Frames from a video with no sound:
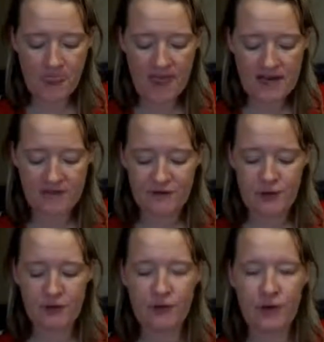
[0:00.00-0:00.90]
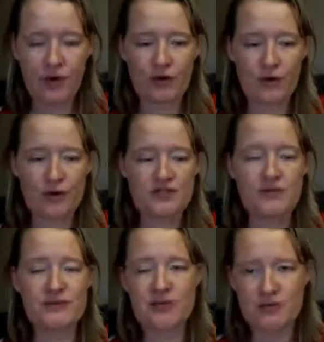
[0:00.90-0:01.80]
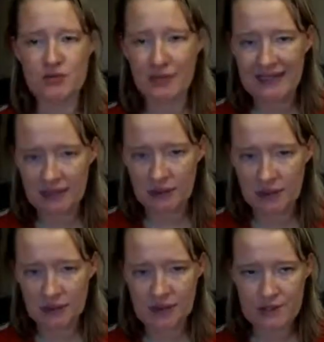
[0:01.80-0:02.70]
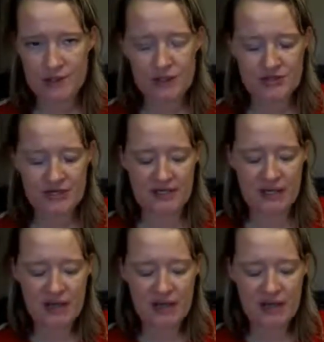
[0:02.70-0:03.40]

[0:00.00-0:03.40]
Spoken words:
If you are going to attempt to heal another person,